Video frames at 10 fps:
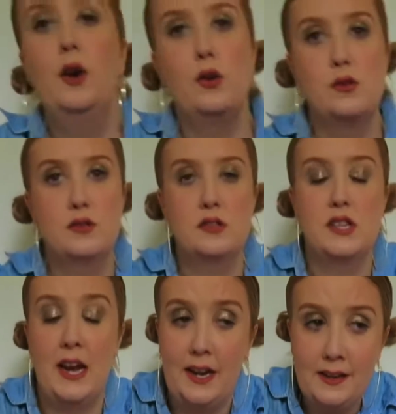all
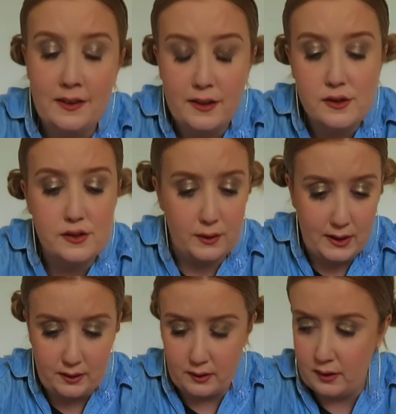stained, so I
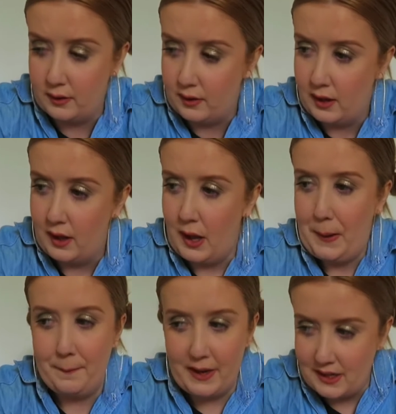thought
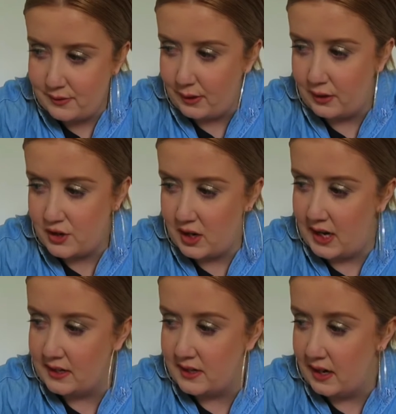may as well
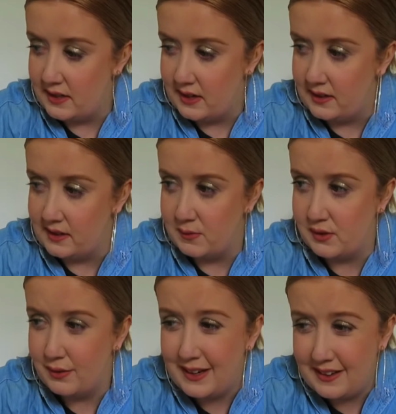try and tie-dye them
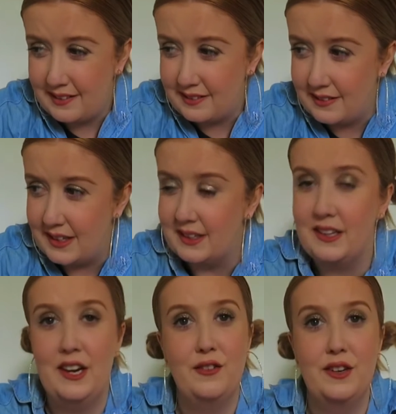as well and
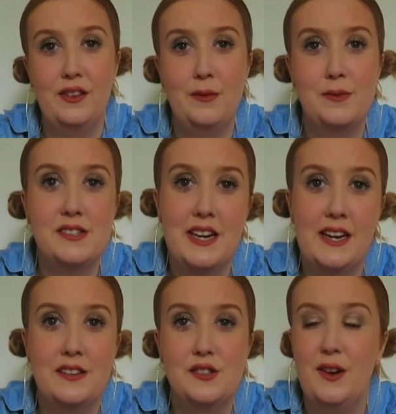get rid of them
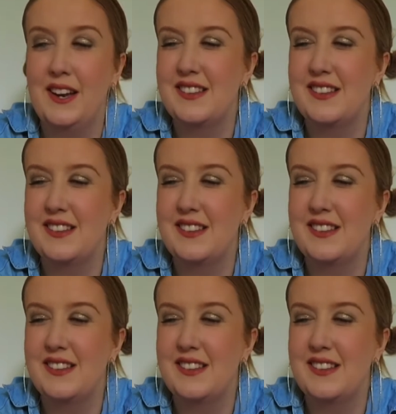stains so I can